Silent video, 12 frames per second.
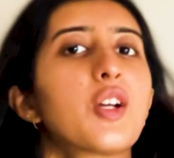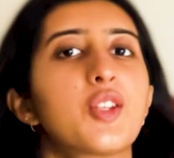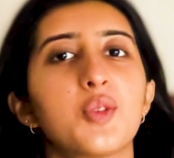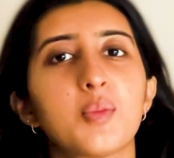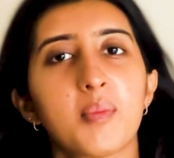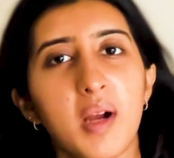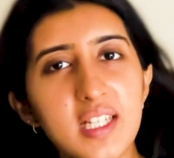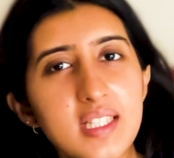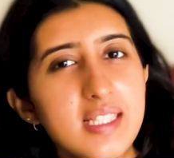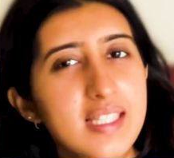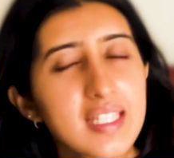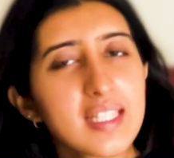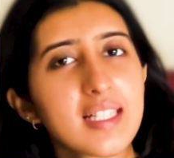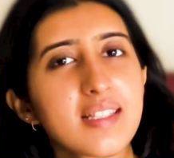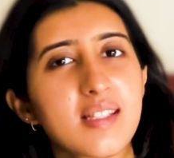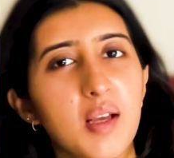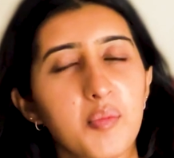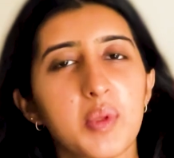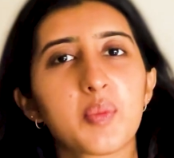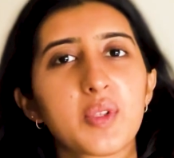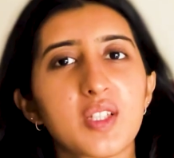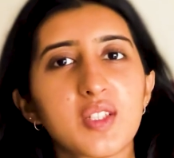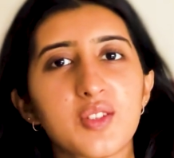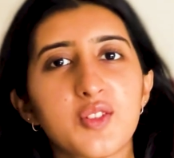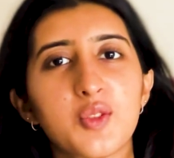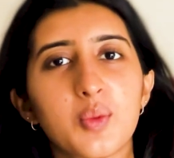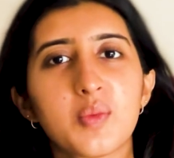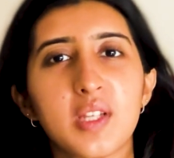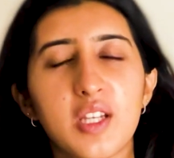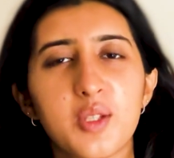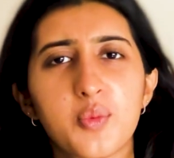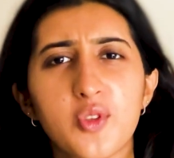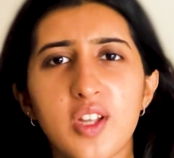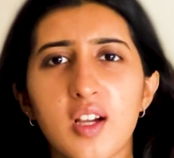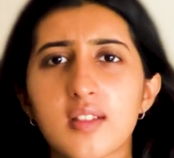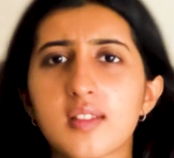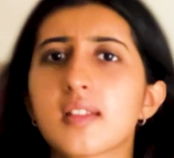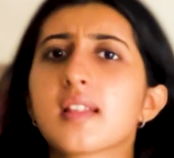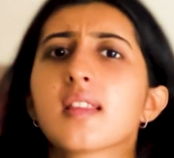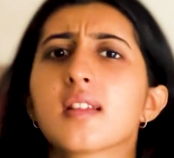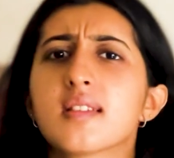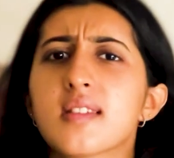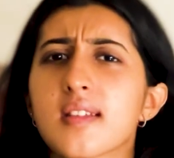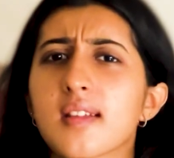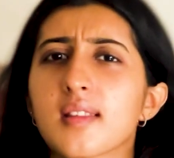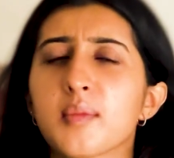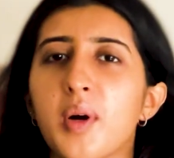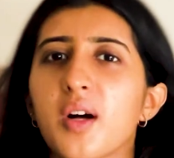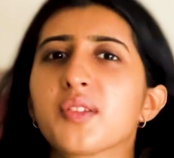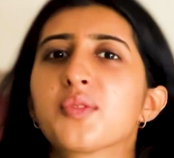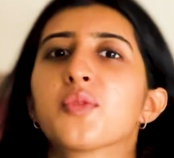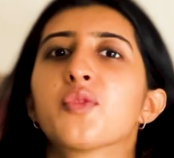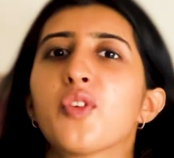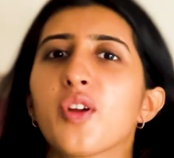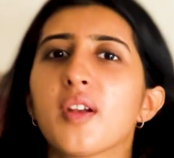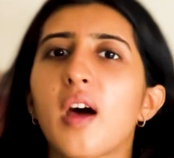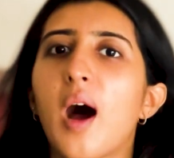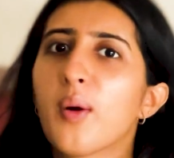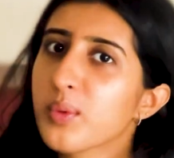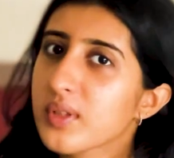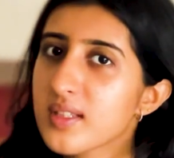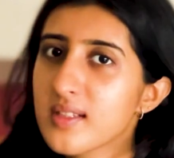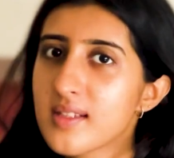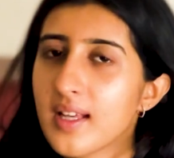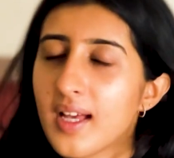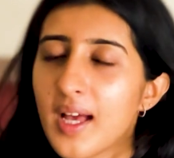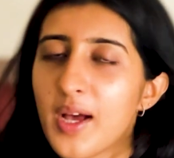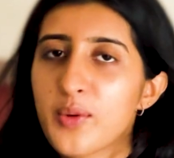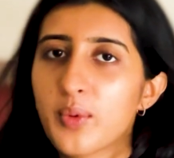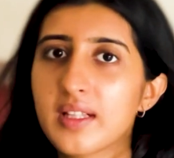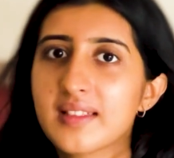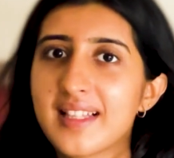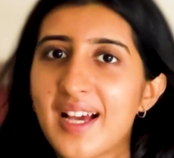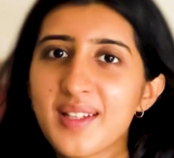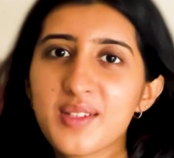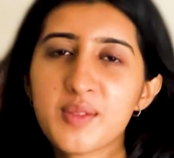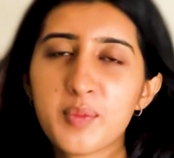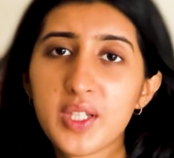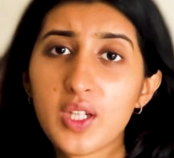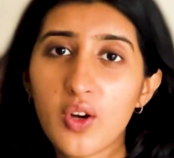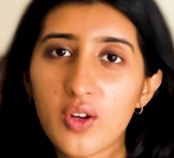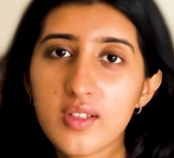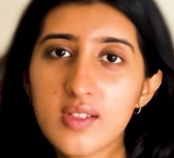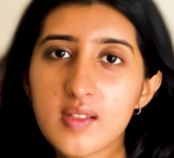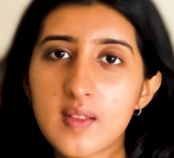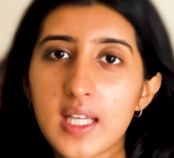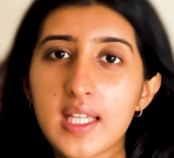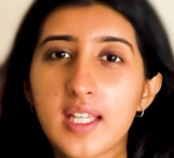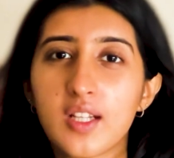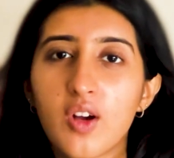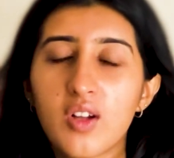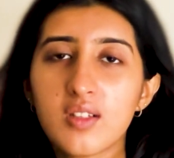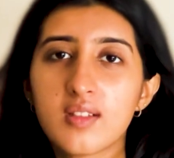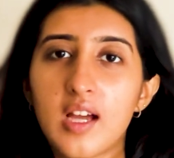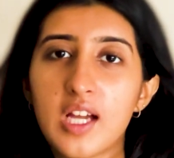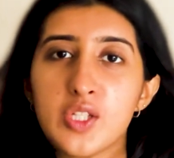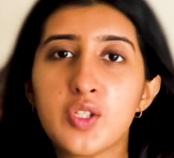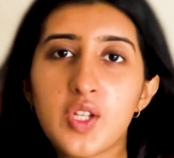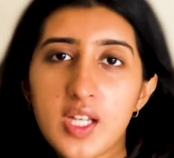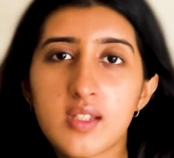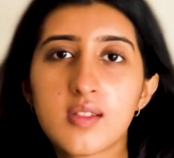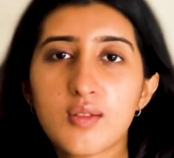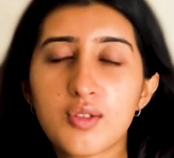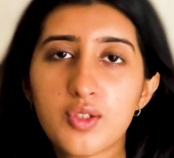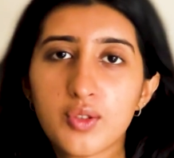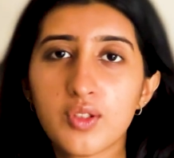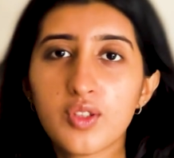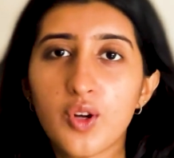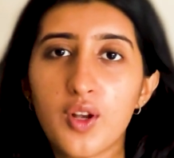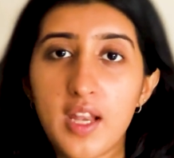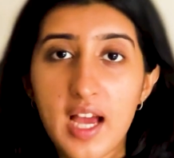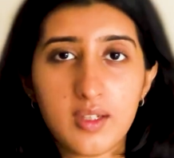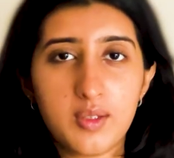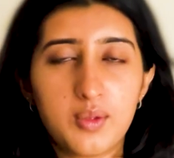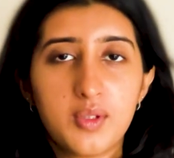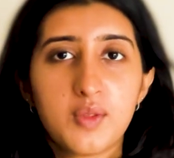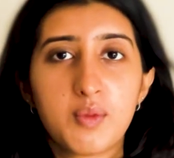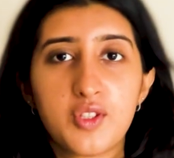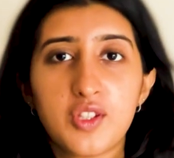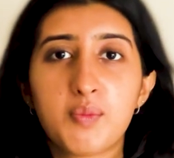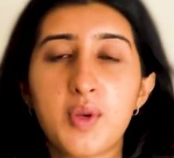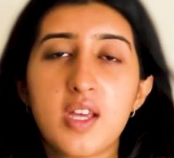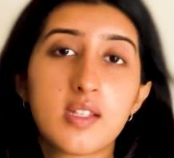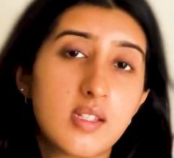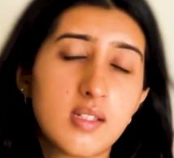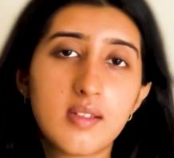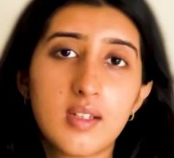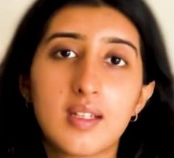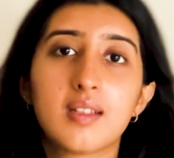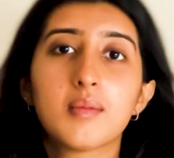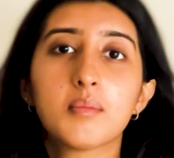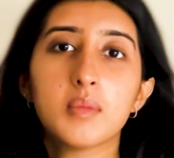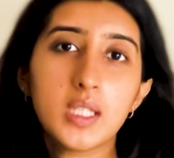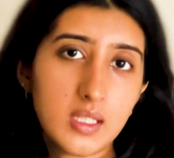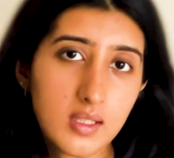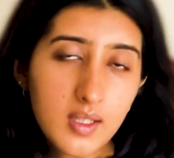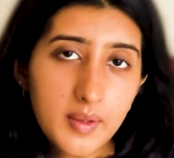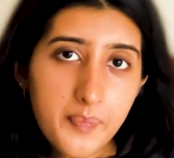You might see that some people consume dairy products and then they're sitting in the bathroom for hours. Well, that is because they cannot digest a sugar called lactose, which is present in milk.